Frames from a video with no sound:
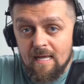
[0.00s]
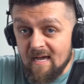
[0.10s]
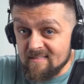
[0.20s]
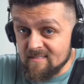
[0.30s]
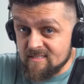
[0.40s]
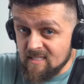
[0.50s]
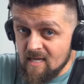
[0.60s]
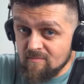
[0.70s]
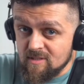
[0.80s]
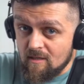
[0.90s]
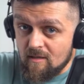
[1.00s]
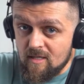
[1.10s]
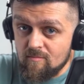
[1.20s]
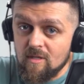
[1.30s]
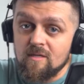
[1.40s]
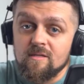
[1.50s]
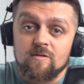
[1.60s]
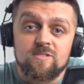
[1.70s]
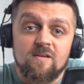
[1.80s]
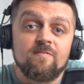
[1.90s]
At the same time,
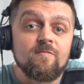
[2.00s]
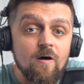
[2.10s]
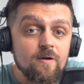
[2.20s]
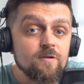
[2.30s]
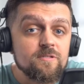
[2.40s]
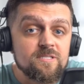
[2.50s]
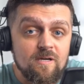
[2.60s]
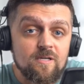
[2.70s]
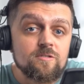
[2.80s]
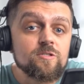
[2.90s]
there's a fireside